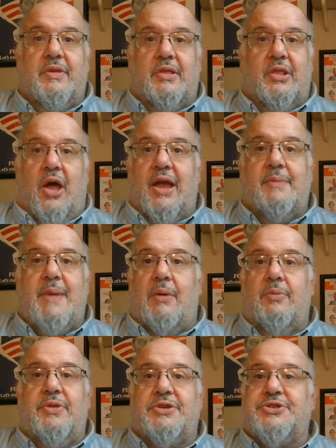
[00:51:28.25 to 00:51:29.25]
lying
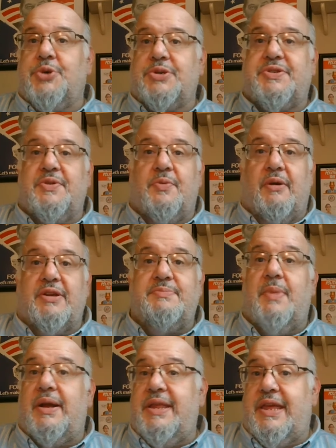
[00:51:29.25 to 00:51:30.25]
about the source of where his
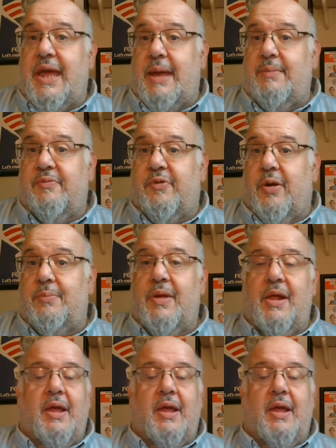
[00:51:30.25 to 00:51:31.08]
money came from.